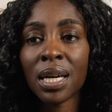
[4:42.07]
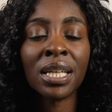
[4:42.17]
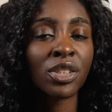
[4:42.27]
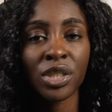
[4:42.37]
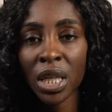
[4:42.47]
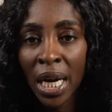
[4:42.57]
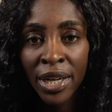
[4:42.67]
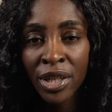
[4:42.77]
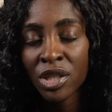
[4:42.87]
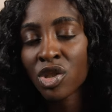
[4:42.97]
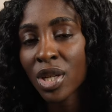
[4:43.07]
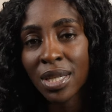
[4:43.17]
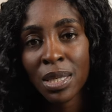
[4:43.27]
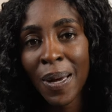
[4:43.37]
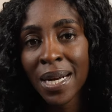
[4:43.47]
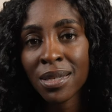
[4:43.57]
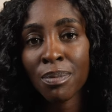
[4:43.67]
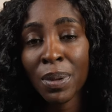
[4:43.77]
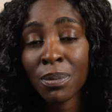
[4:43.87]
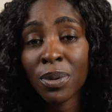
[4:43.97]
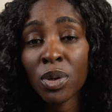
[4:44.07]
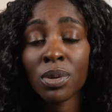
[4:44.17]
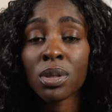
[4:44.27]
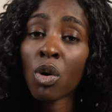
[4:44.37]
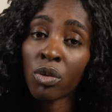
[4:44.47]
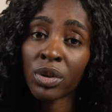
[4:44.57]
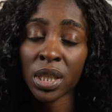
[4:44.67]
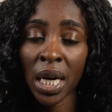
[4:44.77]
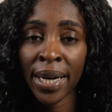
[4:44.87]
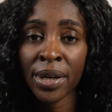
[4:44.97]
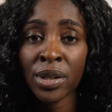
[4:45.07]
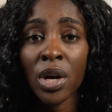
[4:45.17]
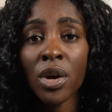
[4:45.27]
undertired is just as bad as a baby who is overtired.